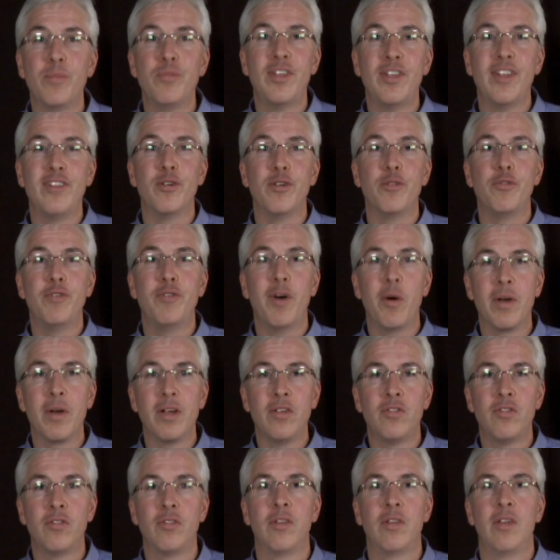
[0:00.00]
sense of
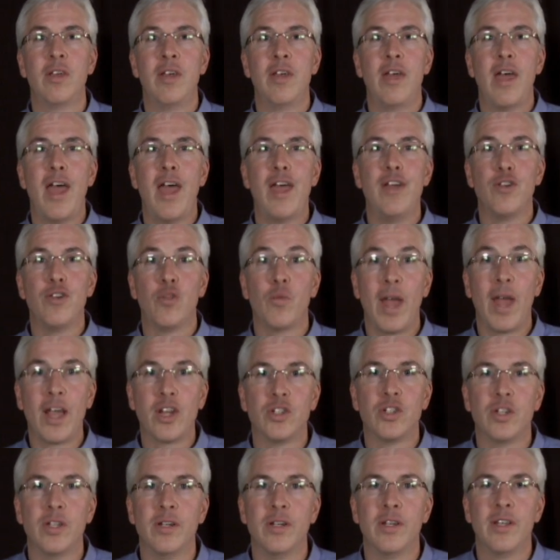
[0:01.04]
focus and
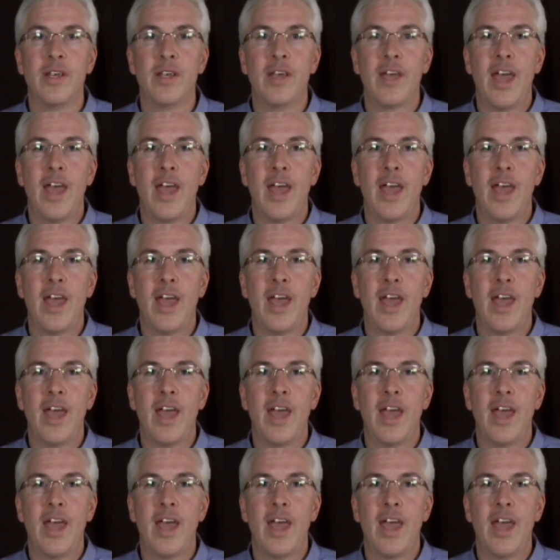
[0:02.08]
direction